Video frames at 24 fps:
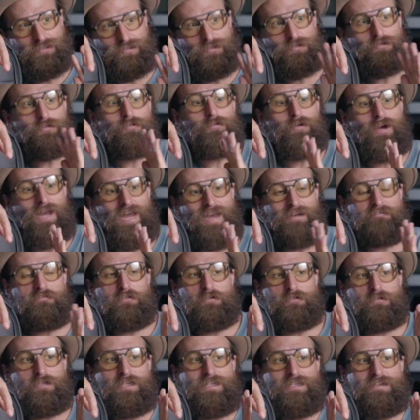do have
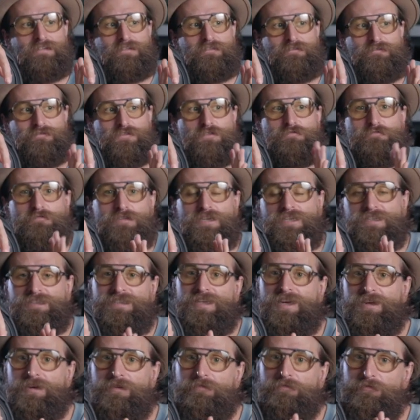those like few things
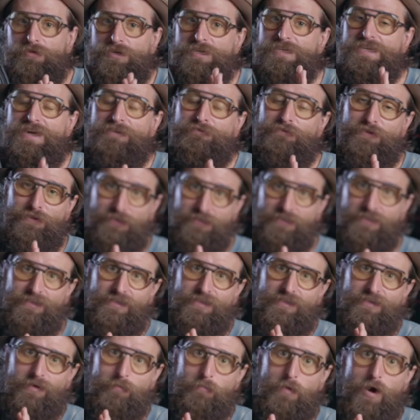that we definitely
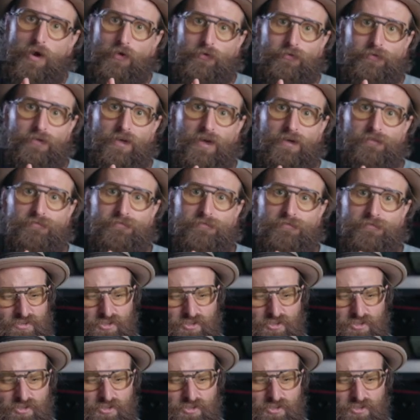need in modern life.